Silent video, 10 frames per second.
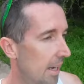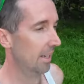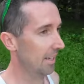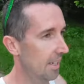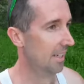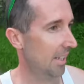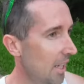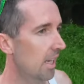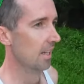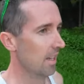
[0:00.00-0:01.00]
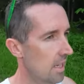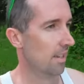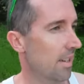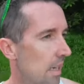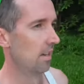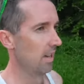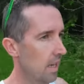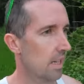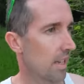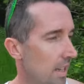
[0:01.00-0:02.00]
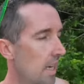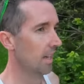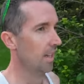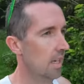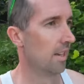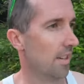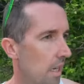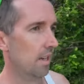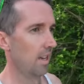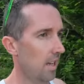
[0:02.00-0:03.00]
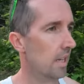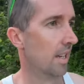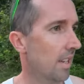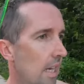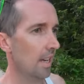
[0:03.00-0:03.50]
down at my watch and I was running 340s. That was well into the first